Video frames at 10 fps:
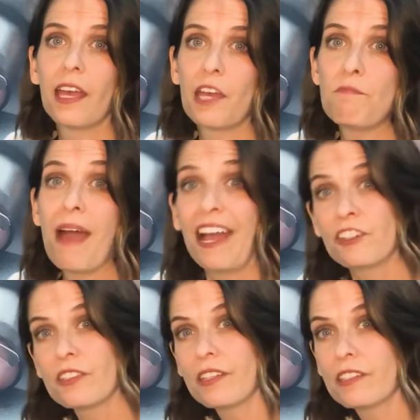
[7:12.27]
and
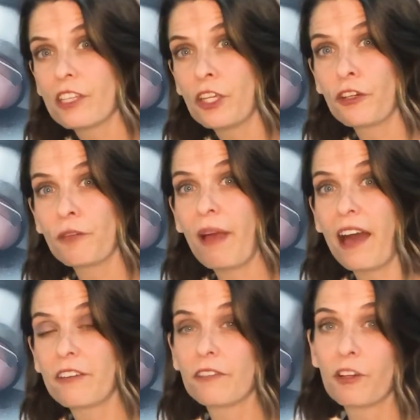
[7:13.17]
matches it to the curing
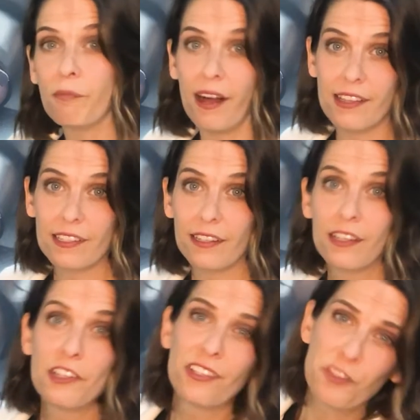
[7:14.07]
pattern of composite.
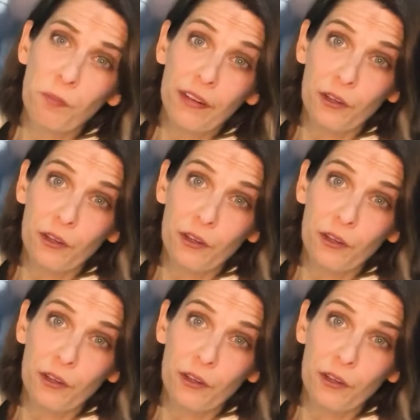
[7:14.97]
That's pretty